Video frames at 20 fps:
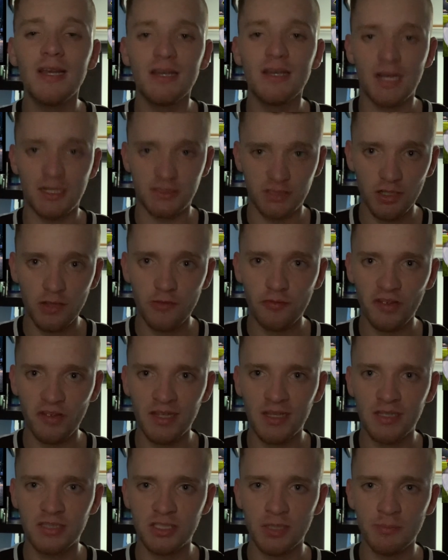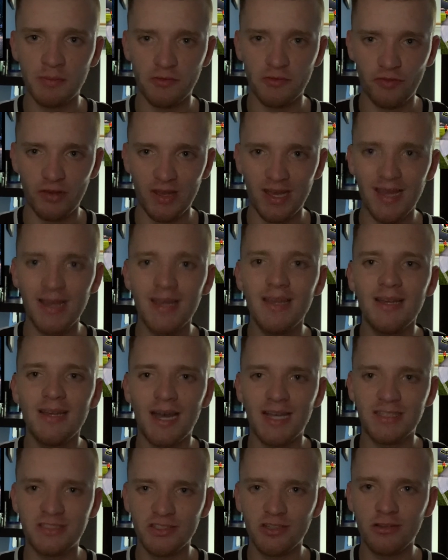I do think, to be fair, I
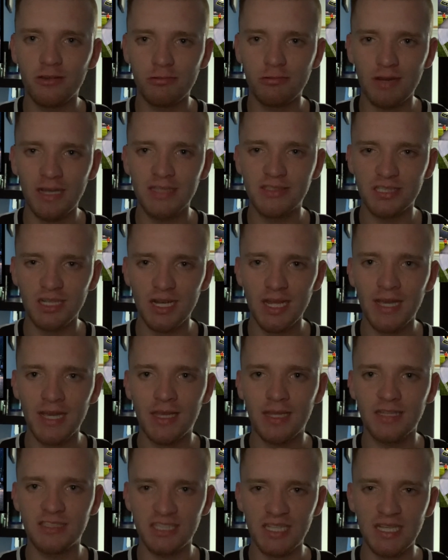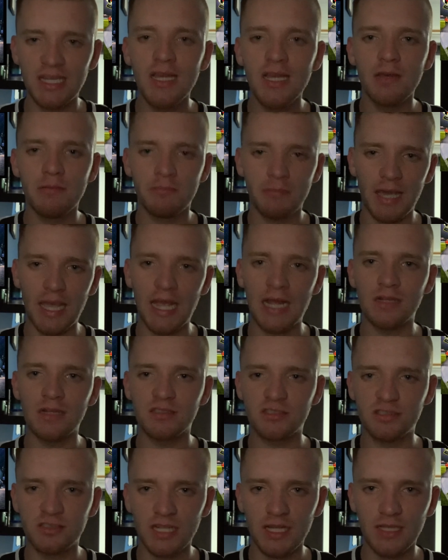do quite like the main
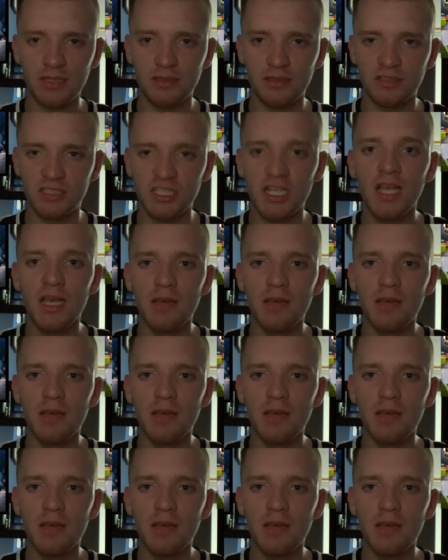stand.